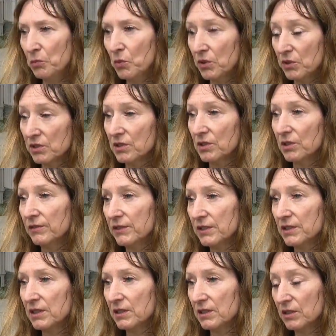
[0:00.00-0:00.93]
more
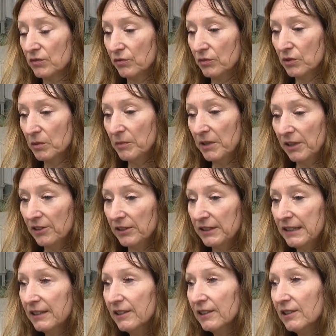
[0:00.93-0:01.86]
services for the
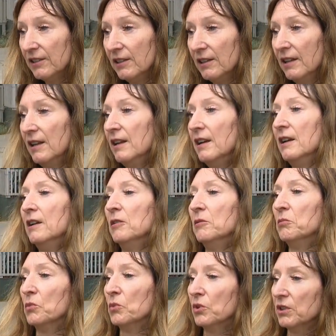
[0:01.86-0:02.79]
mentally ill,
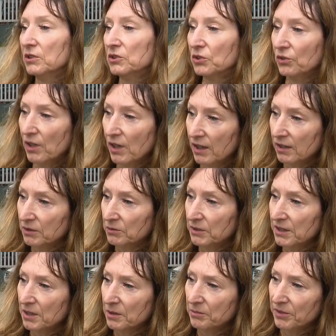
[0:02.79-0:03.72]
more drug
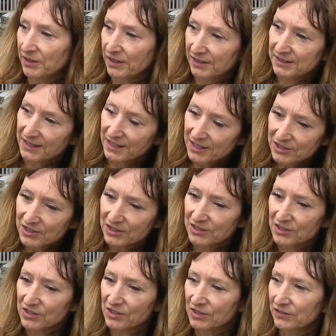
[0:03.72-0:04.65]

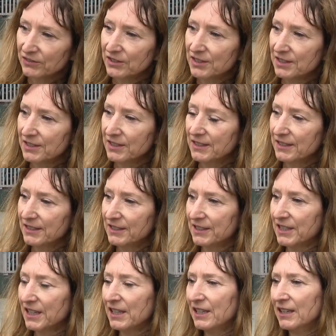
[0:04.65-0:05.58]
rehabilitation
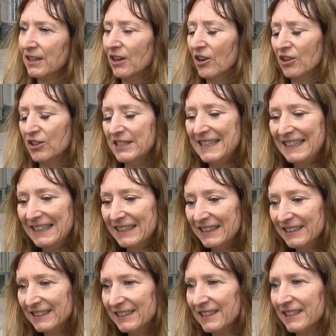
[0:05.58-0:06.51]
services are
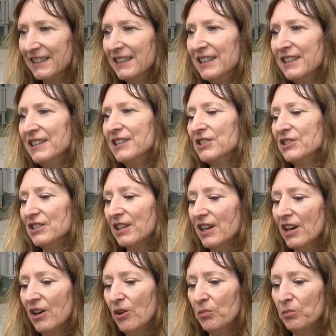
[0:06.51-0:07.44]
needed
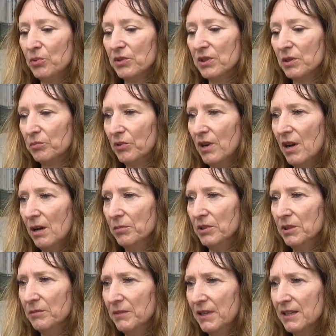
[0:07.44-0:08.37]
to help with the
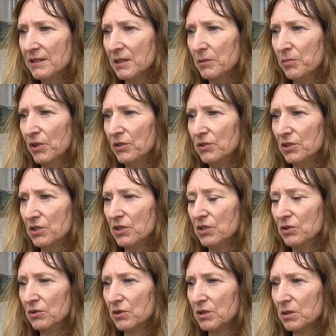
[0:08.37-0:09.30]
problem, as opposed
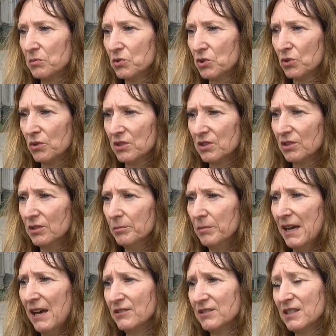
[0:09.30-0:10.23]
to some
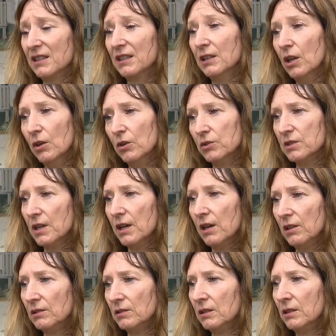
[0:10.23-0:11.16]
short-term housing in a
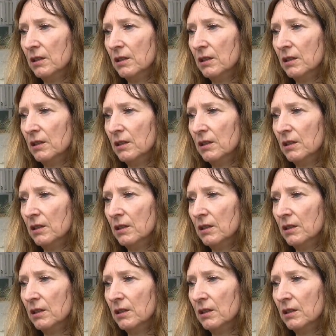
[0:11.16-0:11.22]
hotel.